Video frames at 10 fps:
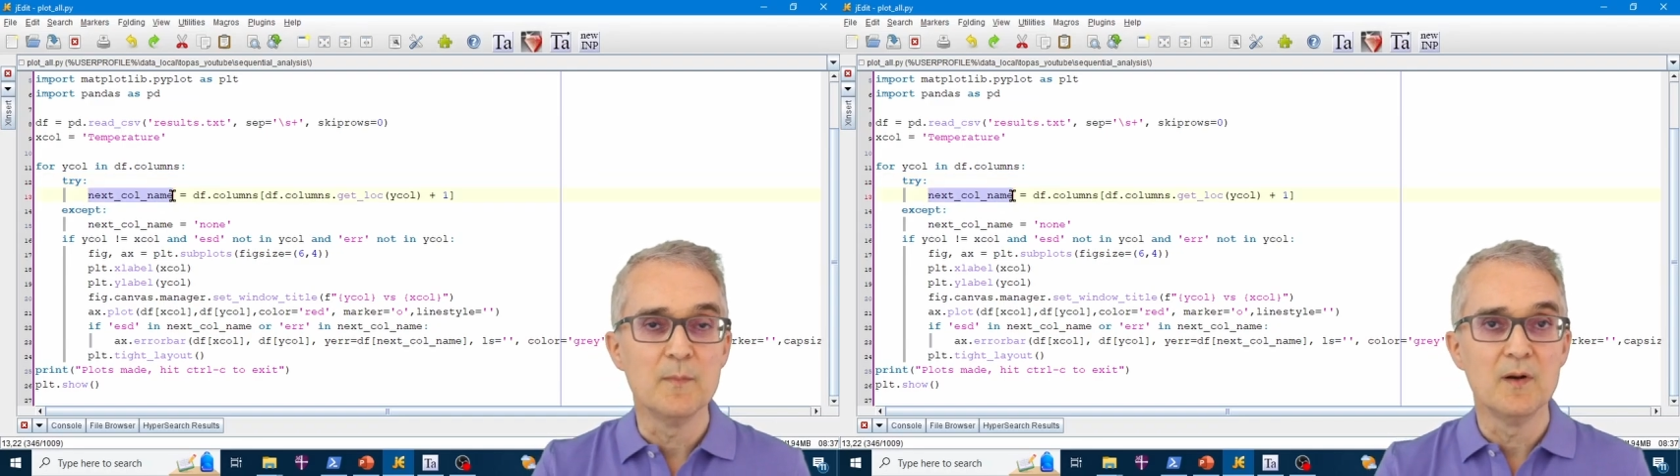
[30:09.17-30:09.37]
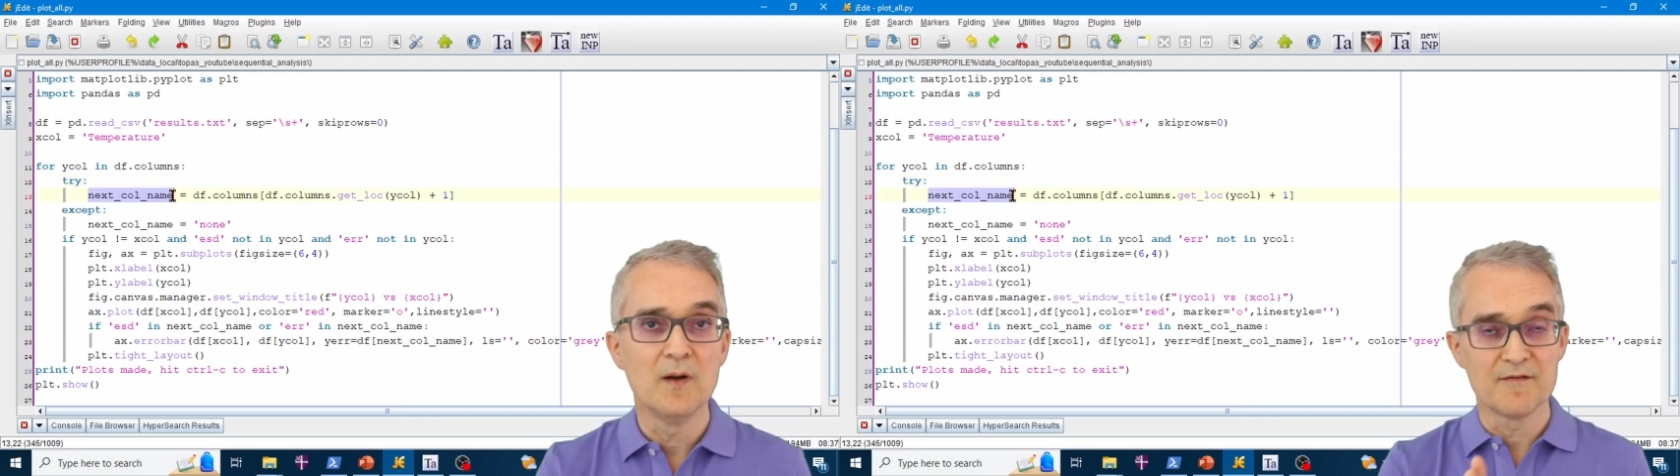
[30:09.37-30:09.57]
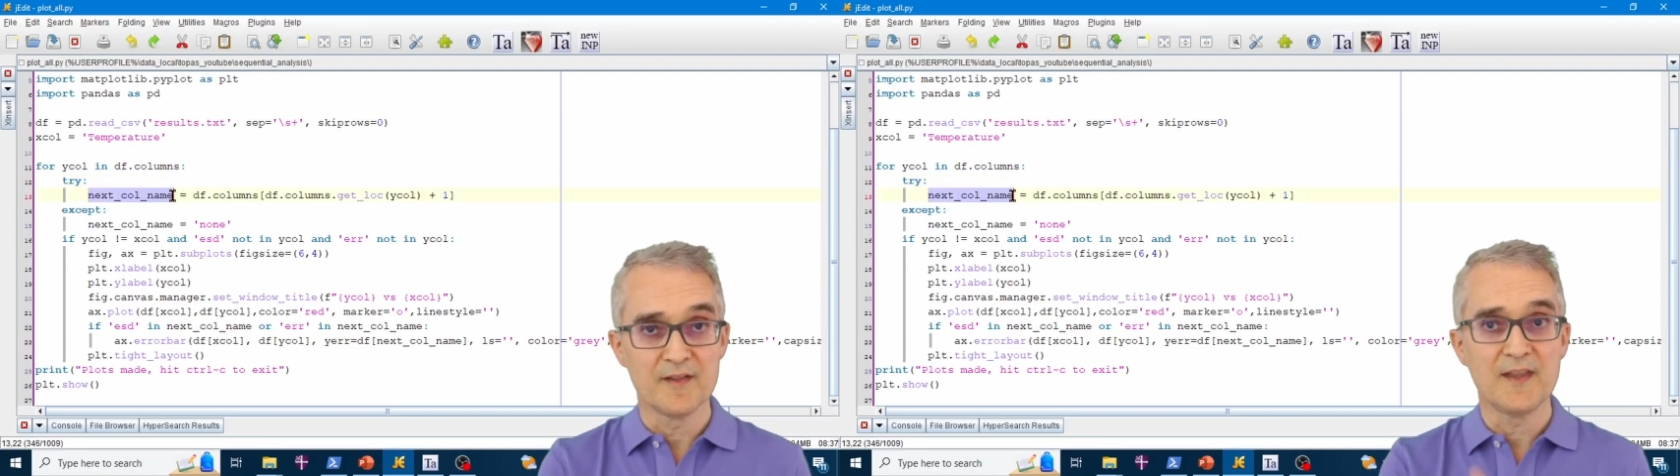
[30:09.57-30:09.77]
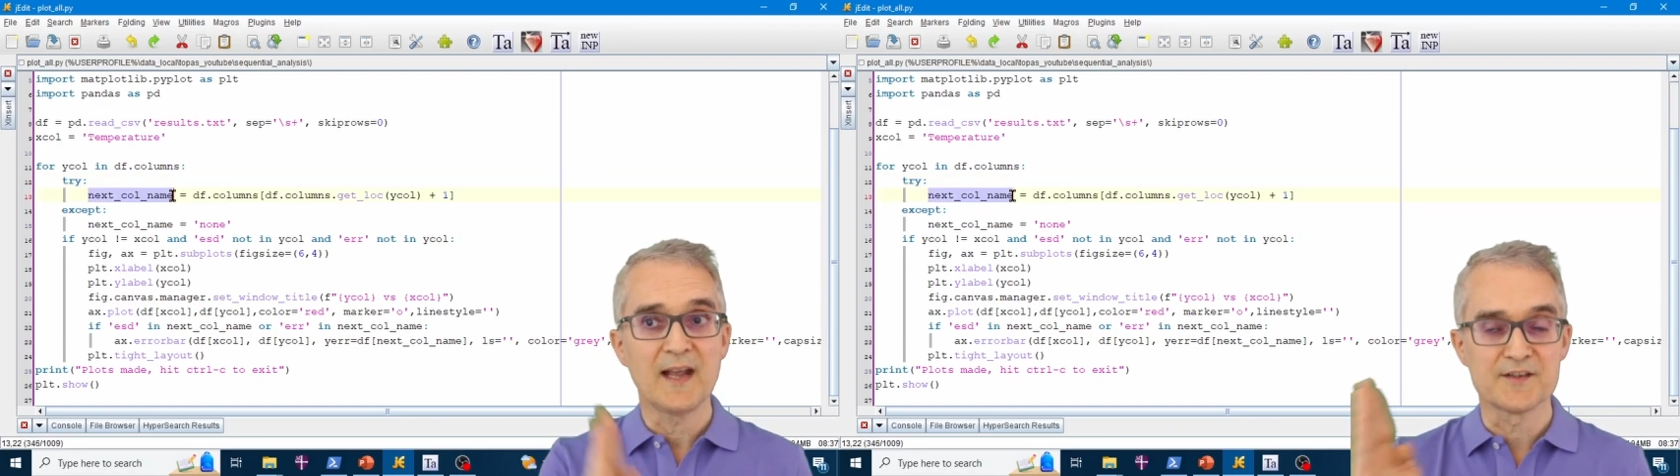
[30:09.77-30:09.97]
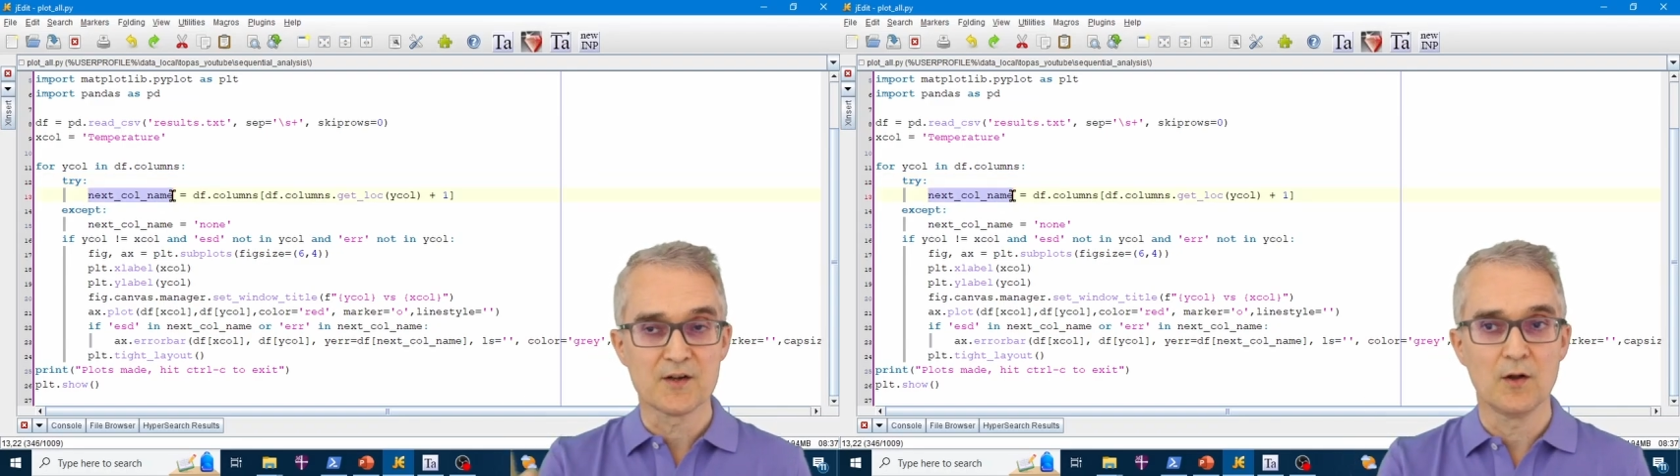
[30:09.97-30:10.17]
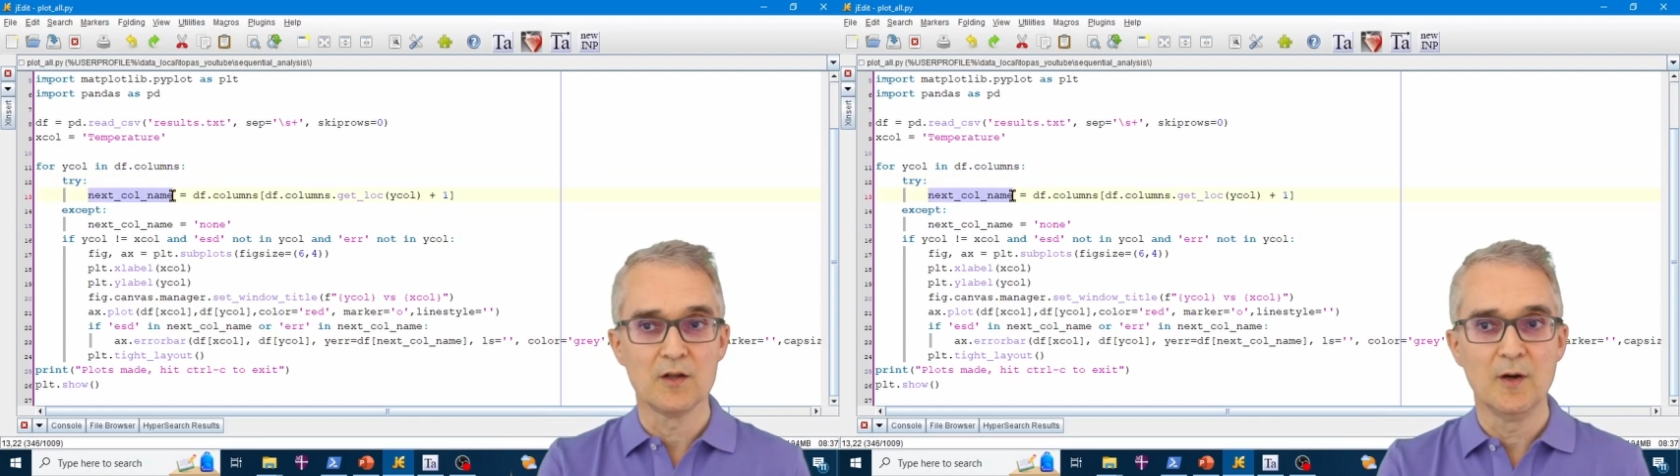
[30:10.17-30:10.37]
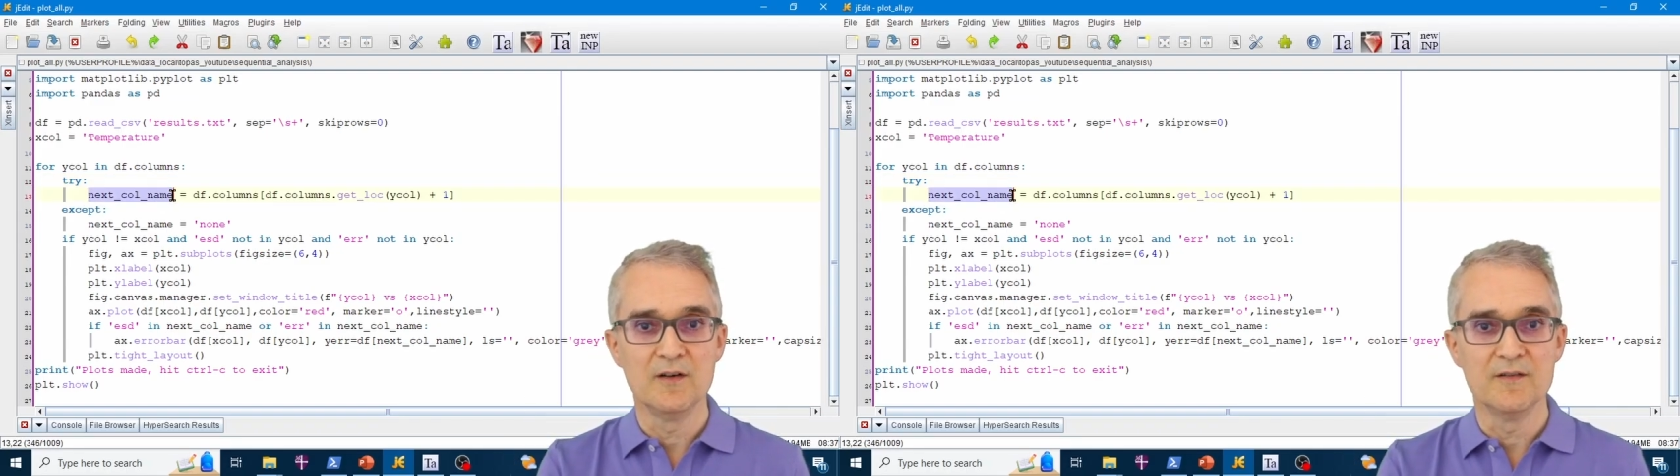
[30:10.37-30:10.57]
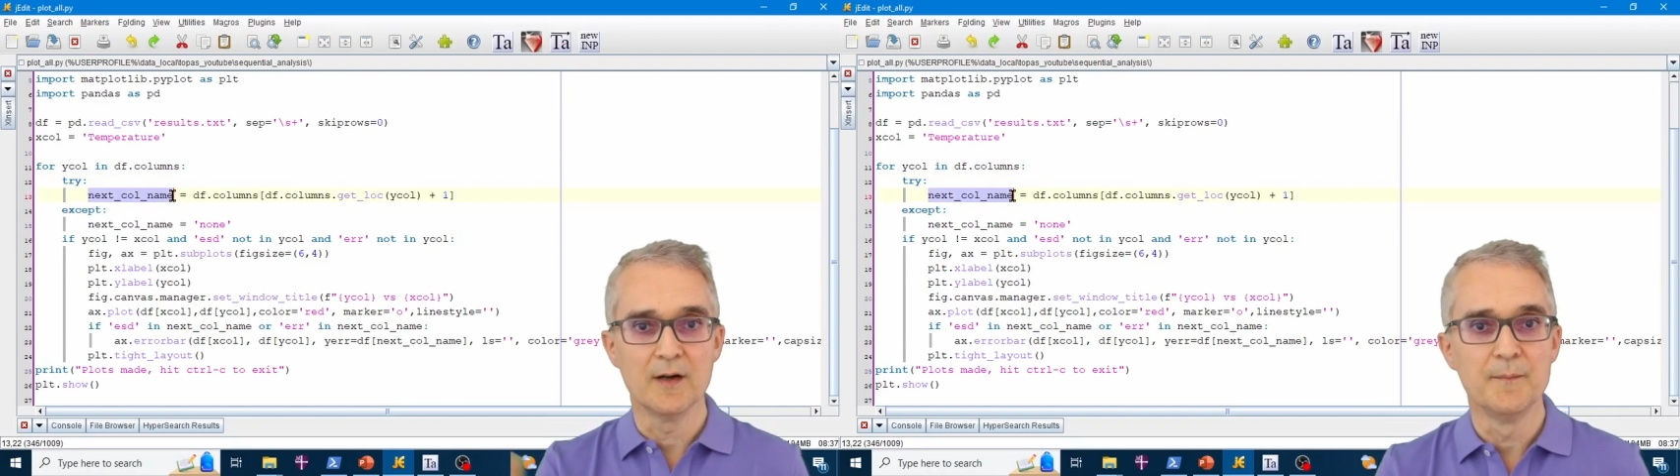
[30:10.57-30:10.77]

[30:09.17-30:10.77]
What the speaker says: of the next column over.